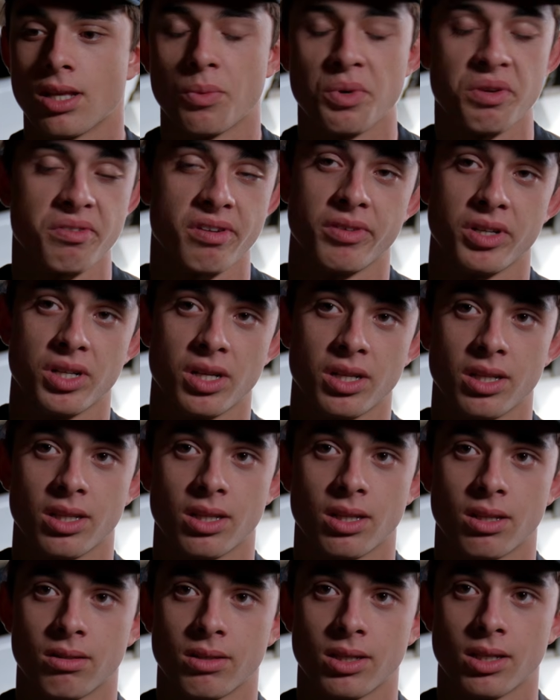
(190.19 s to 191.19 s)
we've ever done
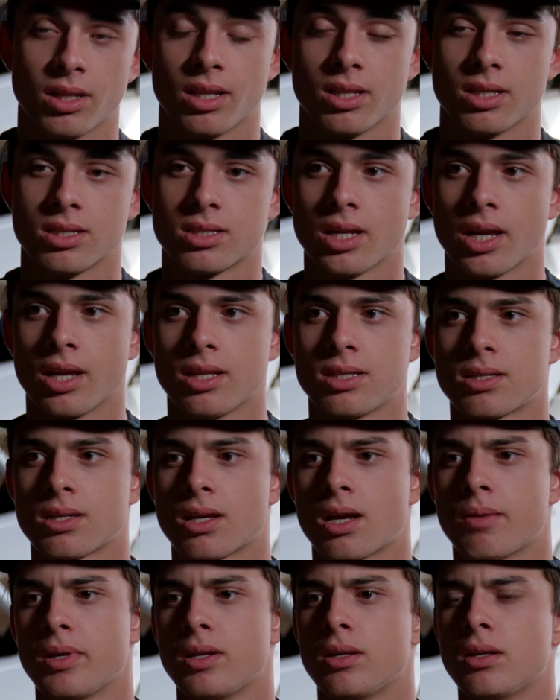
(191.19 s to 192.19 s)
in the States.
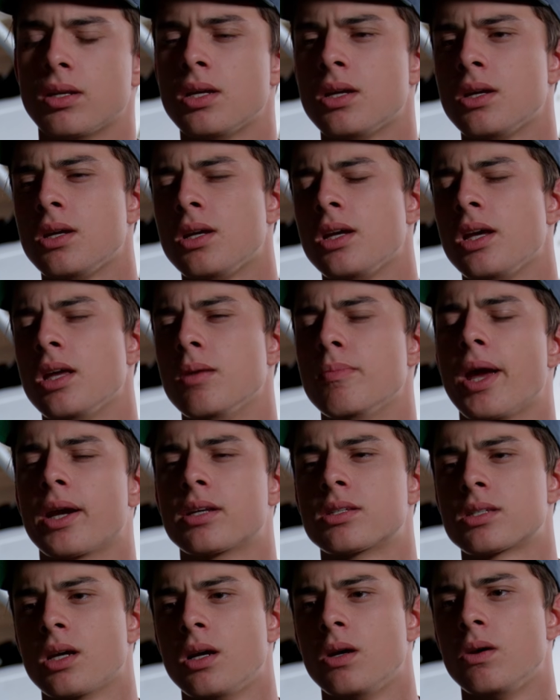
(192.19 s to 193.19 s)
I mean, in
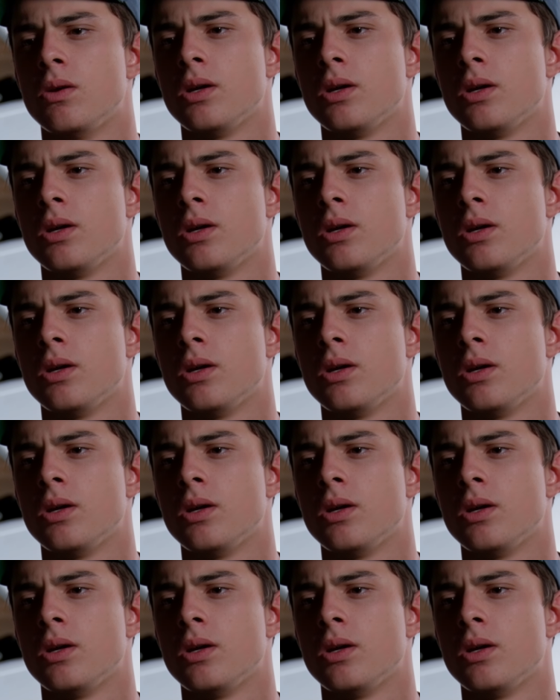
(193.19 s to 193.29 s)
Mexico,